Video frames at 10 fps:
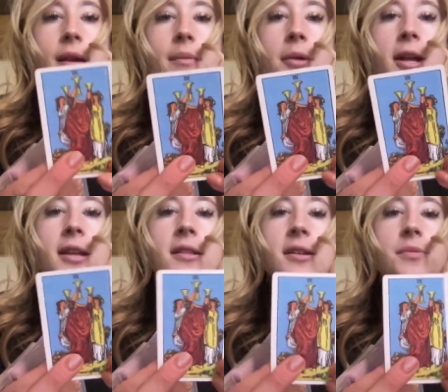
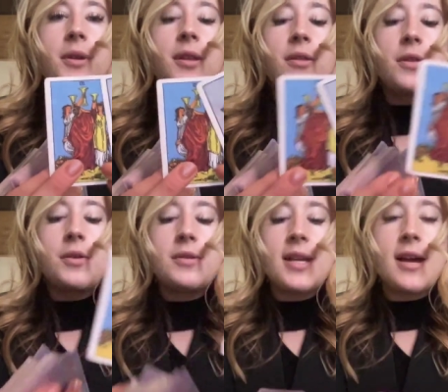Bringing this with
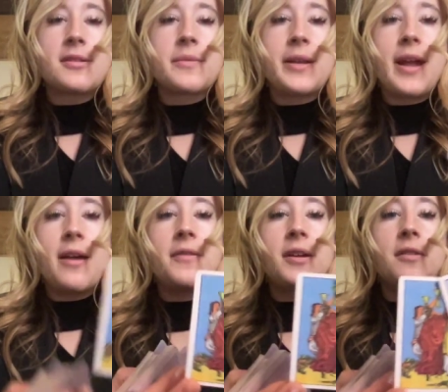enthusiasm and
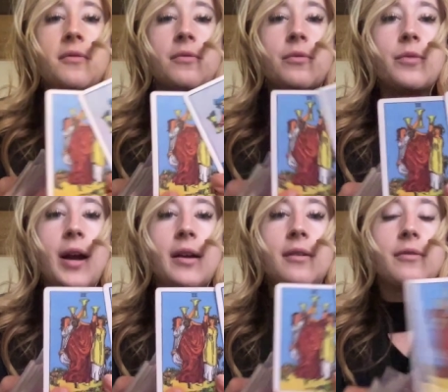having a
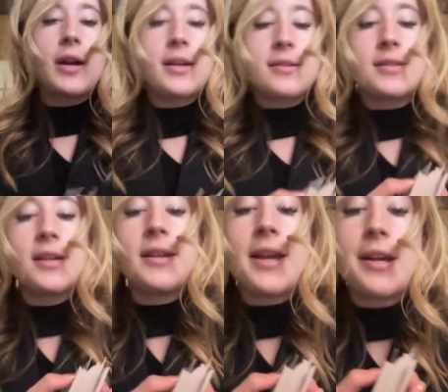rec-
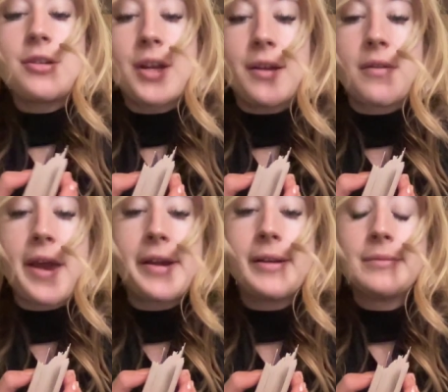reconciliation.
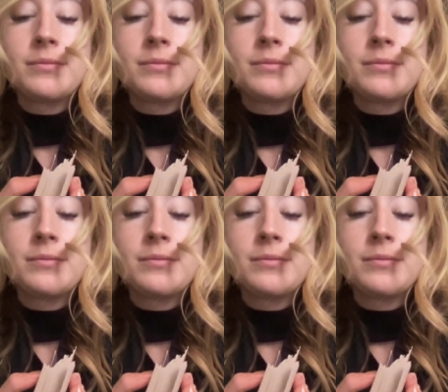Like,